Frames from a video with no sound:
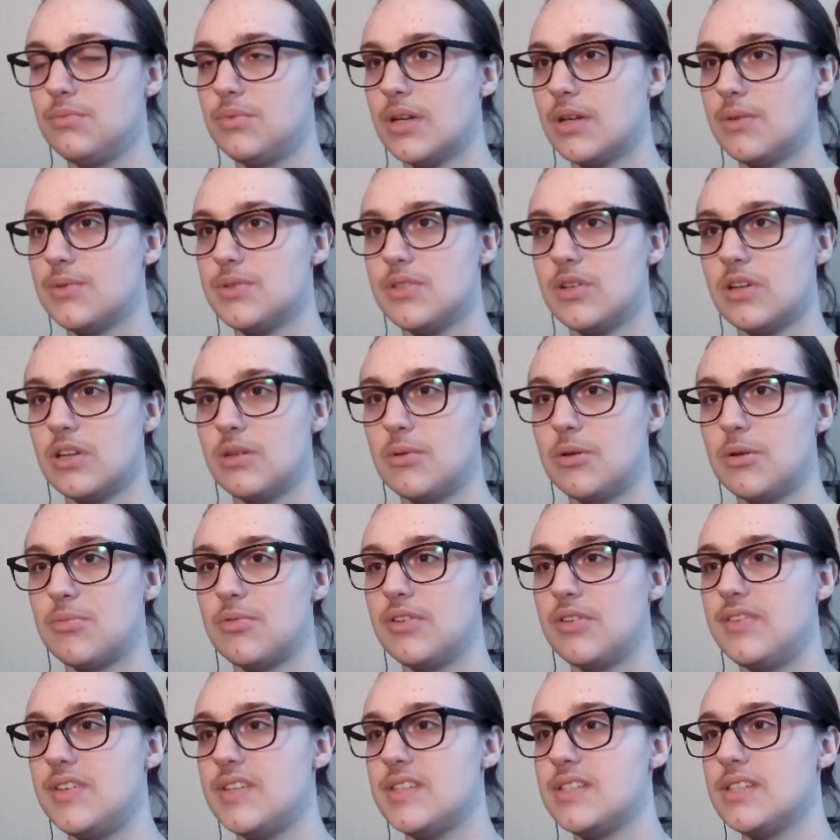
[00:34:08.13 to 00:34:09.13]
what I was talking about
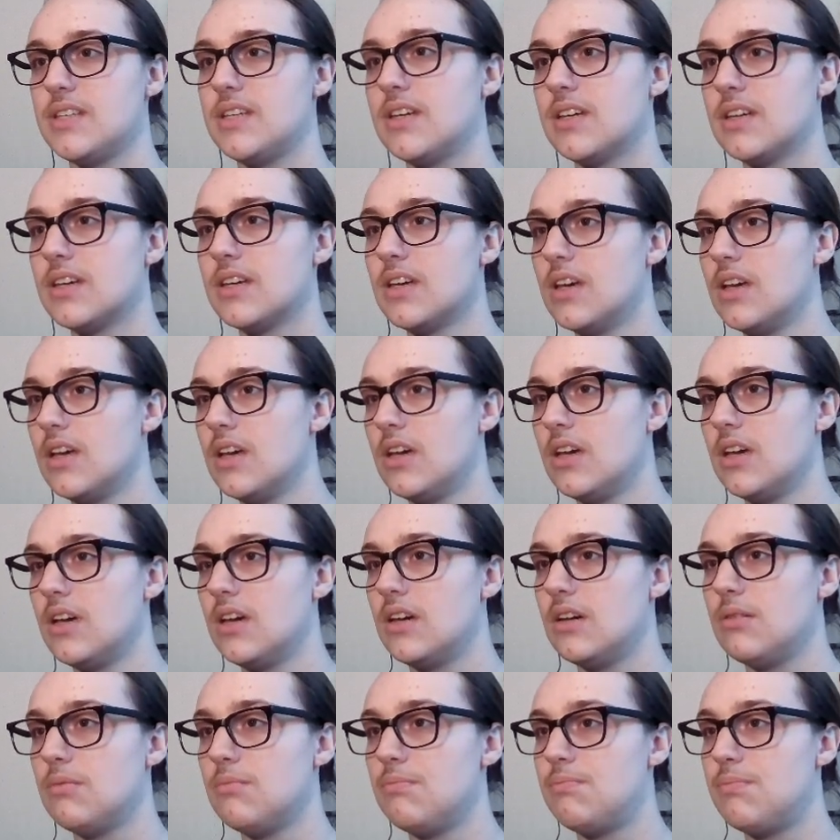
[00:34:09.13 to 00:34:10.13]
previously,
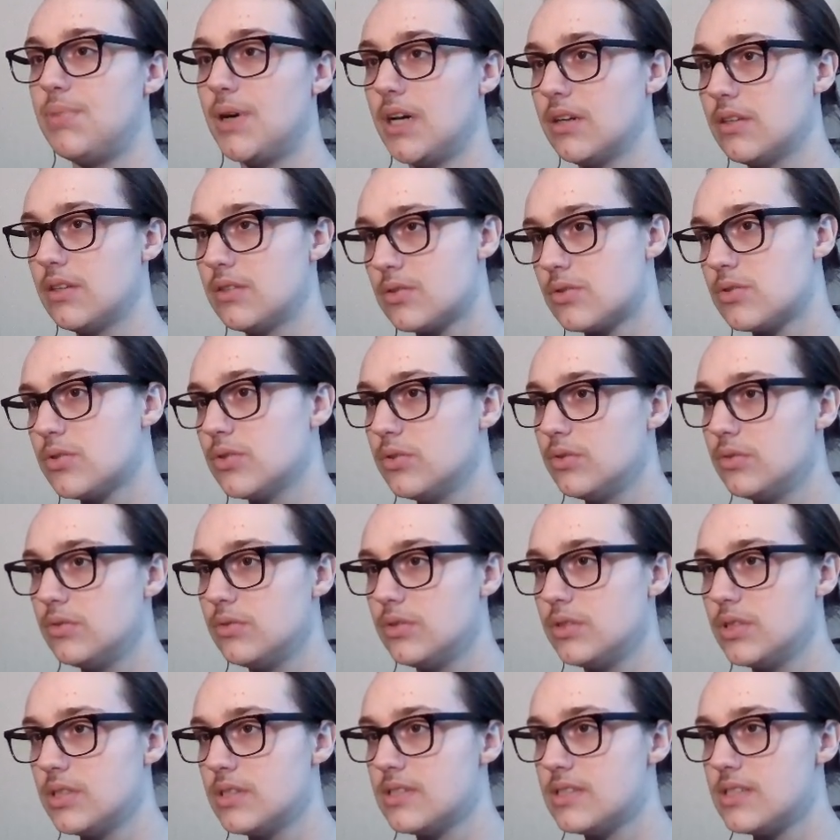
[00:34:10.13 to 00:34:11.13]
Bogthrough
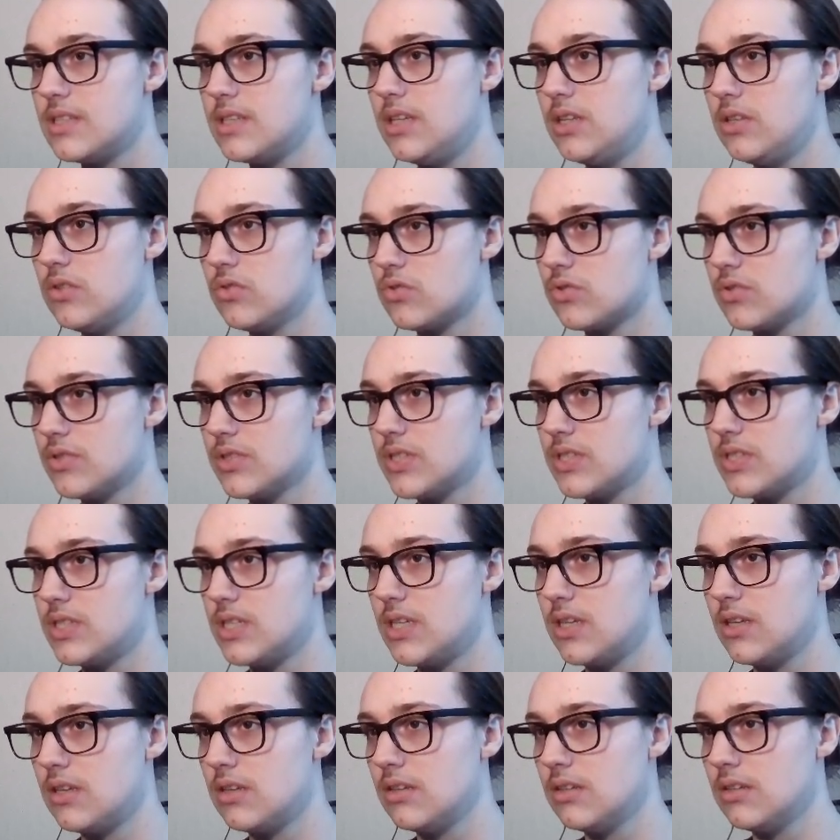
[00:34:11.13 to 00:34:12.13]
looks
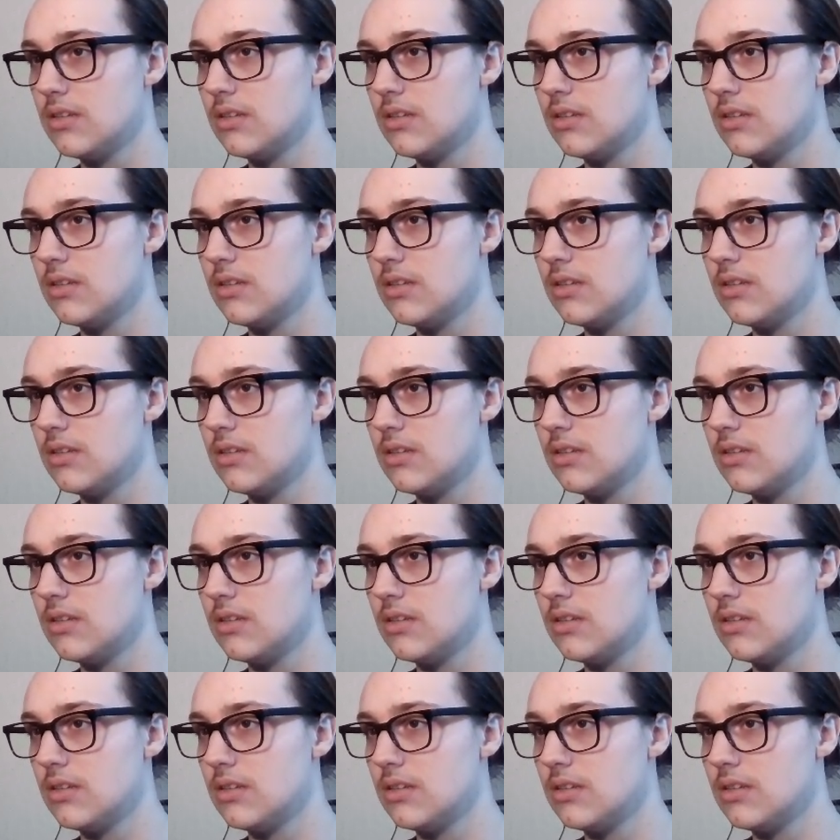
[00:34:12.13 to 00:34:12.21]
interesting.